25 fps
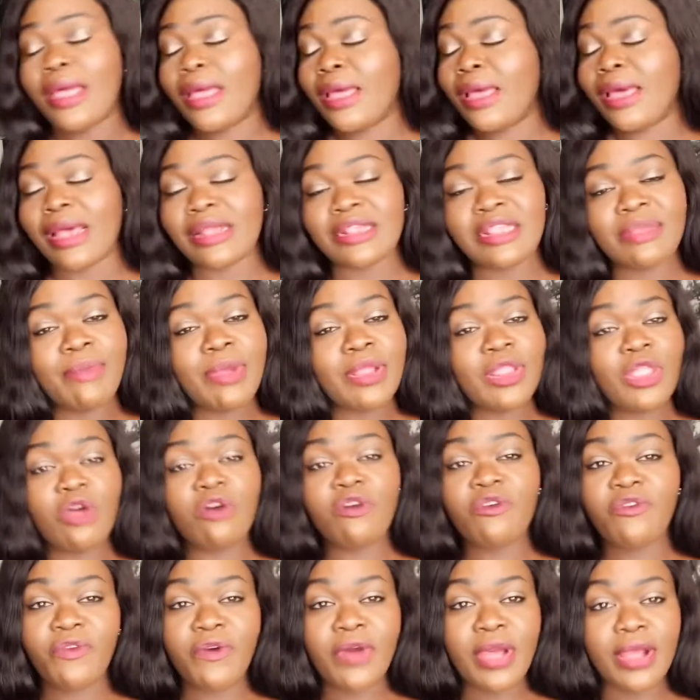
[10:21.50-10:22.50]
As a matter
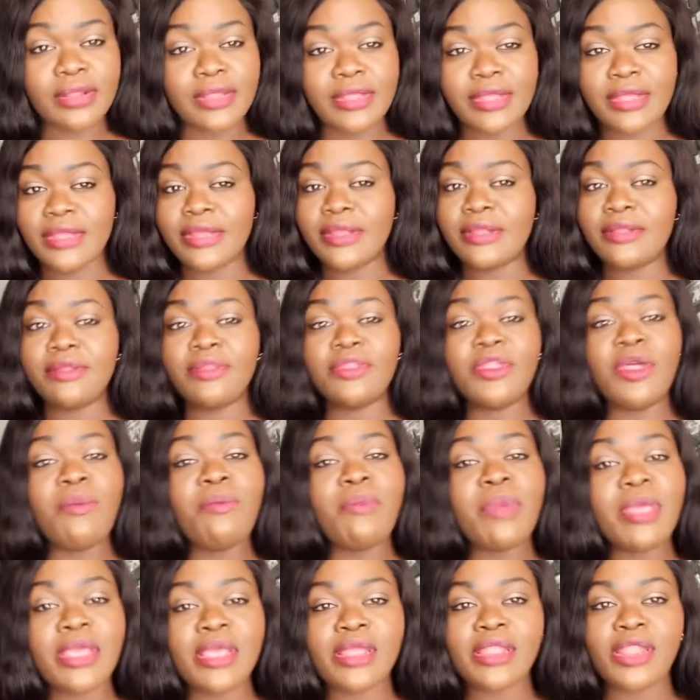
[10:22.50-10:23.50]
of fact, they're
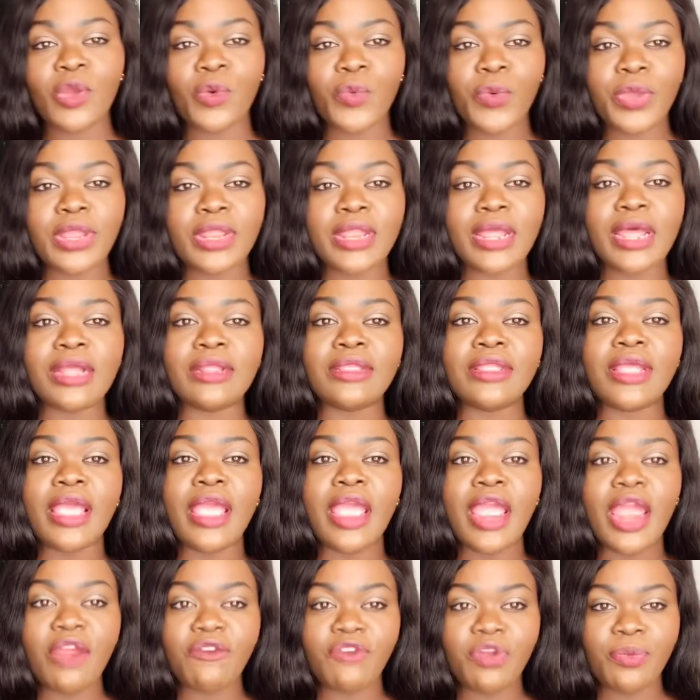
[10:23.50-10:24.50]
making a way that
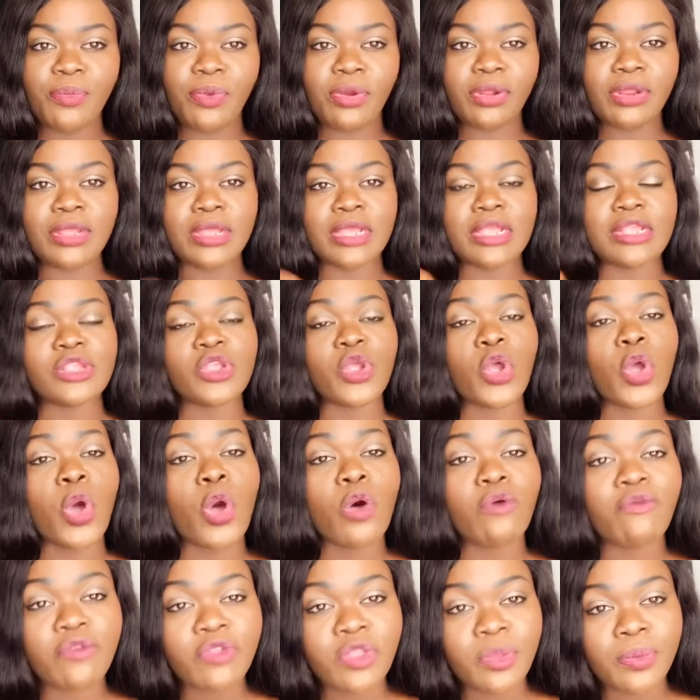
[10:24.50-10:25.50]
everybody is
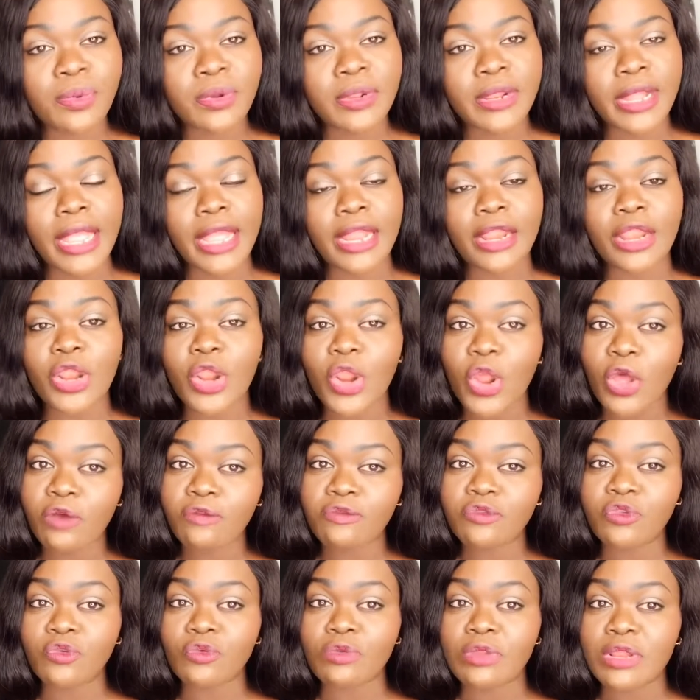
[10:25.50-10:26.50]
comfortable
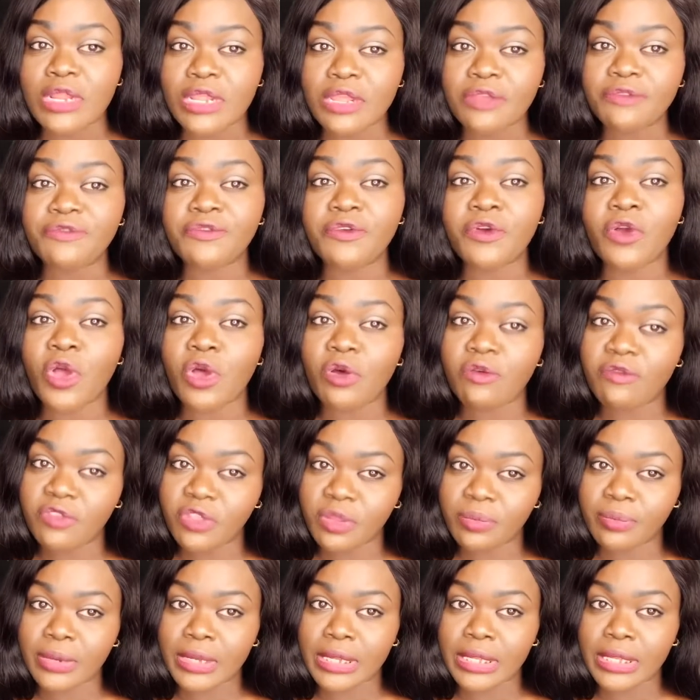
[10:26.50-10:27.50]
enough to live
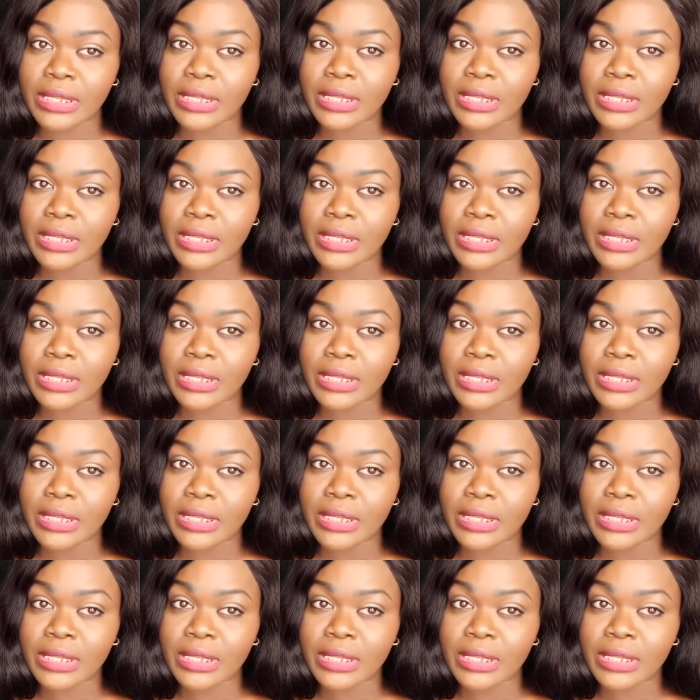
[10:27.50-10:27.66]
comfortably.